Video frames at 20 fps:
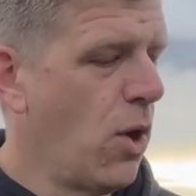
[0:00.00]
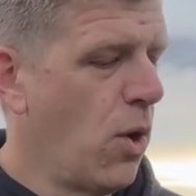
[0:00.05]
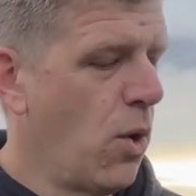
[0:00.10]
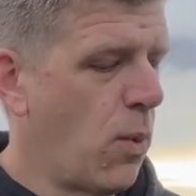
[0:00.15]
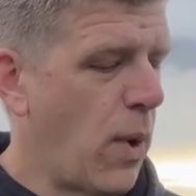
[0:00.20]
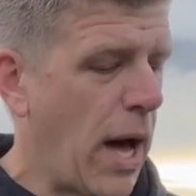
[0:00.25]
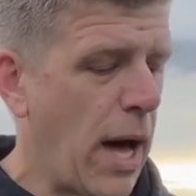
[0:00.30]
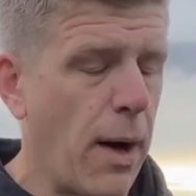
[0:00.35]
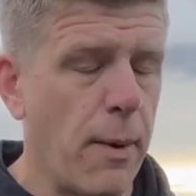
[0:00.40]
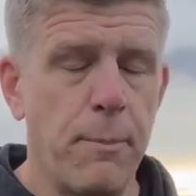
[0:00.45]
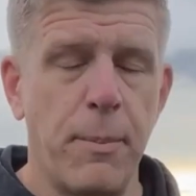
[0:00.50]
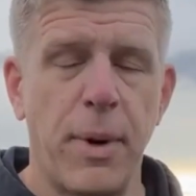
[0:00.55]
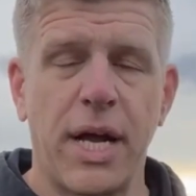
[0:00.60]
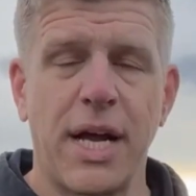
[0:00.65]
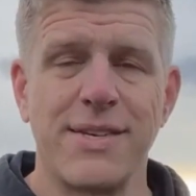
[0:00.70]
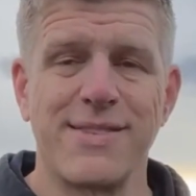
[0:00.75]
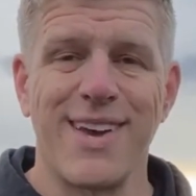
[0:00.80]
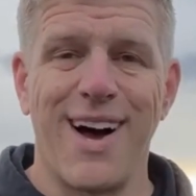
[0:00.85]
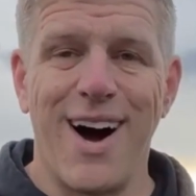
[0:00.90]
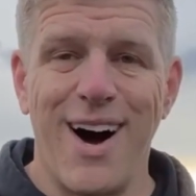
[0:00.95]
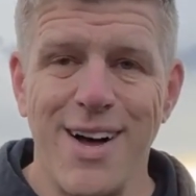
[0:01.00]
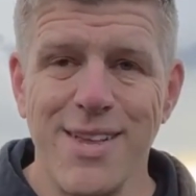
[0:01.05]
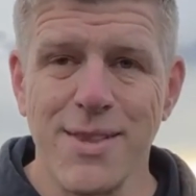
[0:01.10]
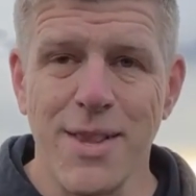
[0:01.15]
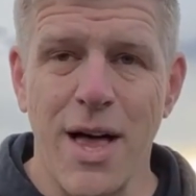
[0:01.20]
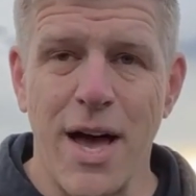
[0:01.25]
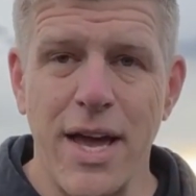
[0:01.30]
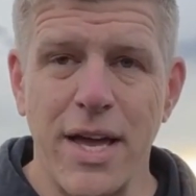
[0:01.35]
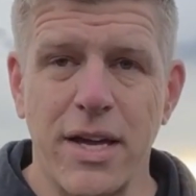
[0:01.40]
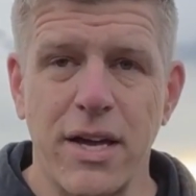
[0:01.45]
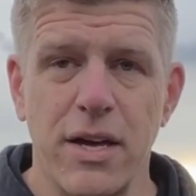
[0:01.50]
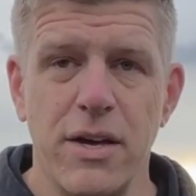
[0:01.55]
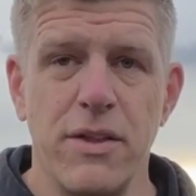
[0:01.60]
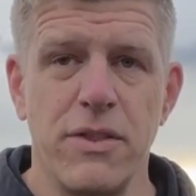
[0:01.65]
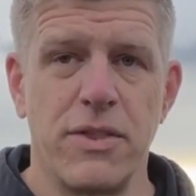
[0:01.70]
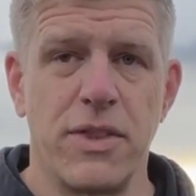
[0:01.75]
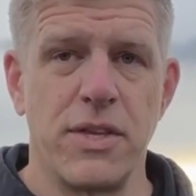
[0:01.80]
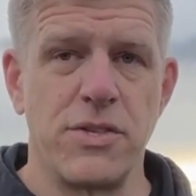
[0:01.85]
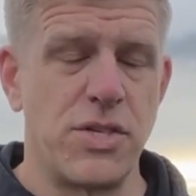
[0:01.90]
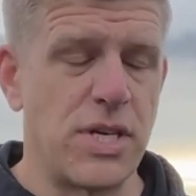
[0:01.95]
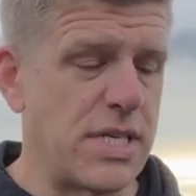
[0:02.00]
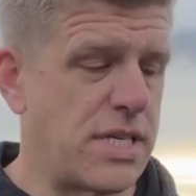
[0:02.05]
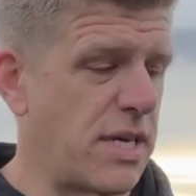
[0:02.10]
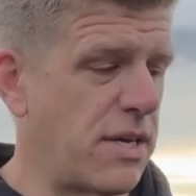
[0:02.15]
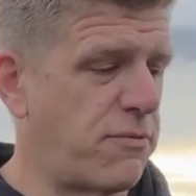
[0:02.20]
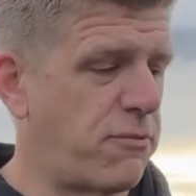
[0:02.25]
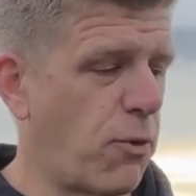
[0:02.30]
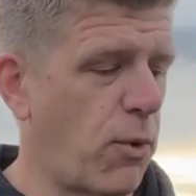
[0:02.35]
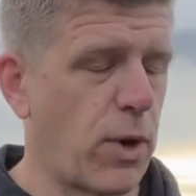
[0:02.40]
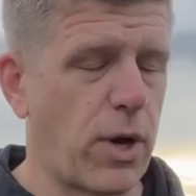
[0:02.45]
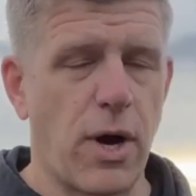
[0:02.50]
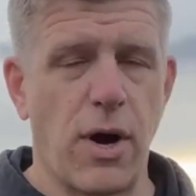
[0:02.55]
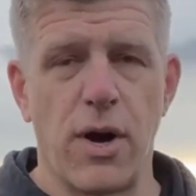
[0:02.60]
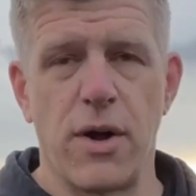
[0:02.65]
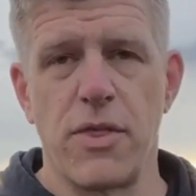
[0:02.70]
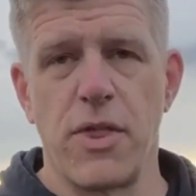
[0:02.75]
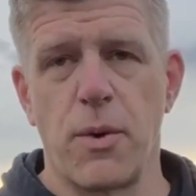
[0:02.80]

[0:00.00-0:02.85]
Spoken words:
Well, because unlike the GT4 car